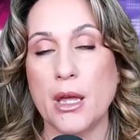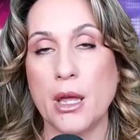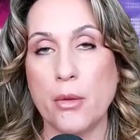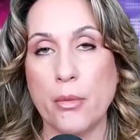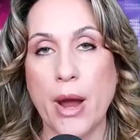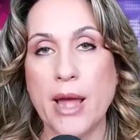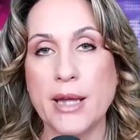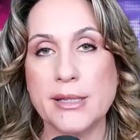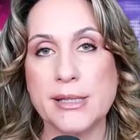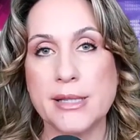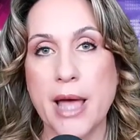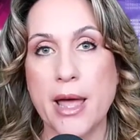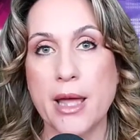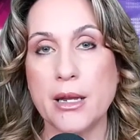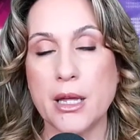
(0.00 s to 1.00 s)
He writes
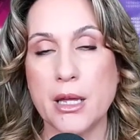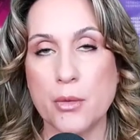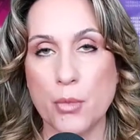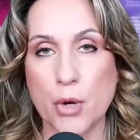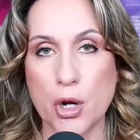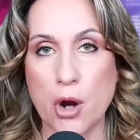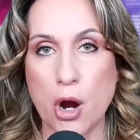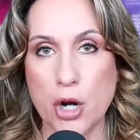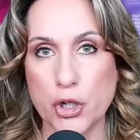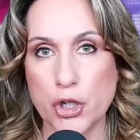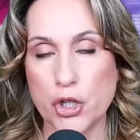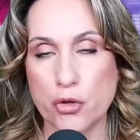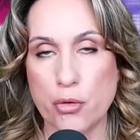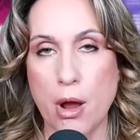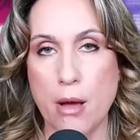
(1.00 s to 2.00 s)
that in regard
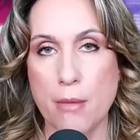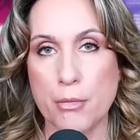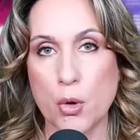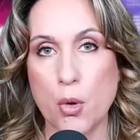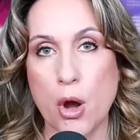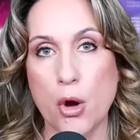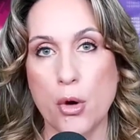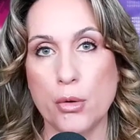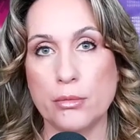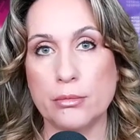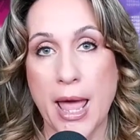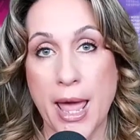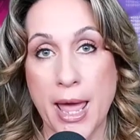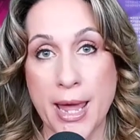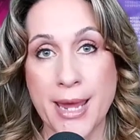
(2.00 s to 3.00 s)
to Trump, quote,
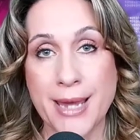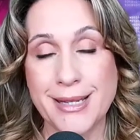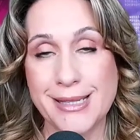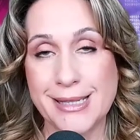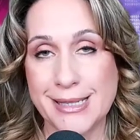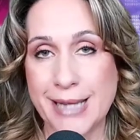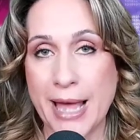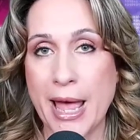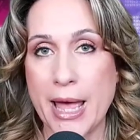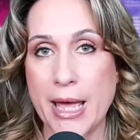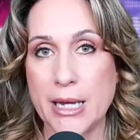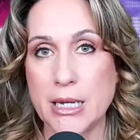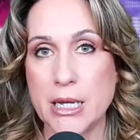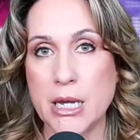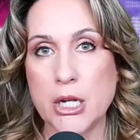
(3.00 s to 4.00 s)
aides
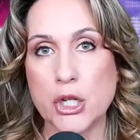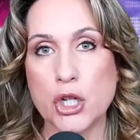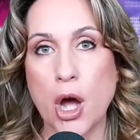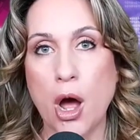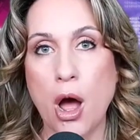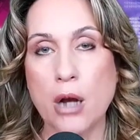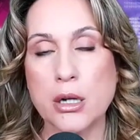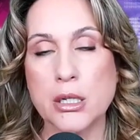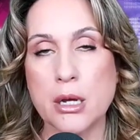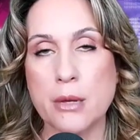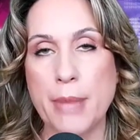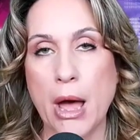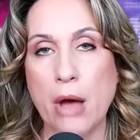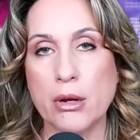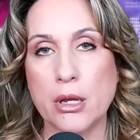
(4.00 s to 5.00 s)
said he talked
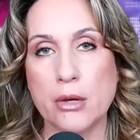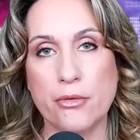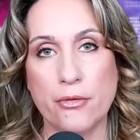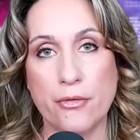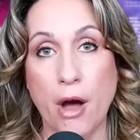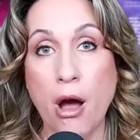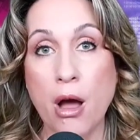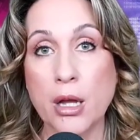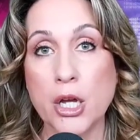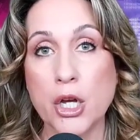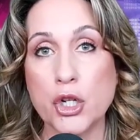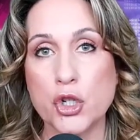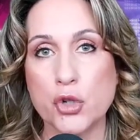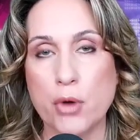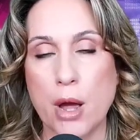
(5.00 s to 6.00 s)
about
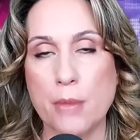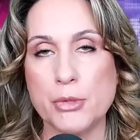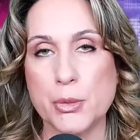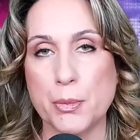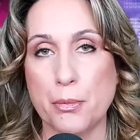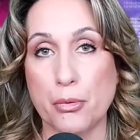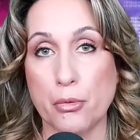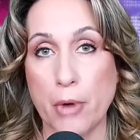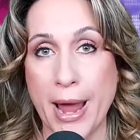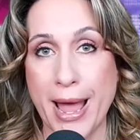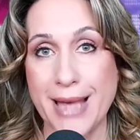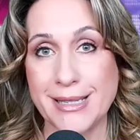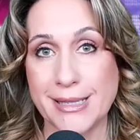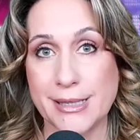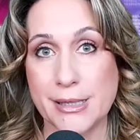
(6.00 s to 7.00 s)
Ivanka Trump's
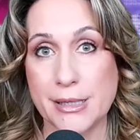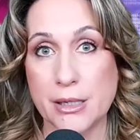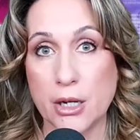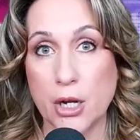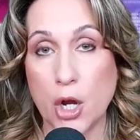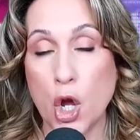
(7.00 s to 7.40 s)
breasts,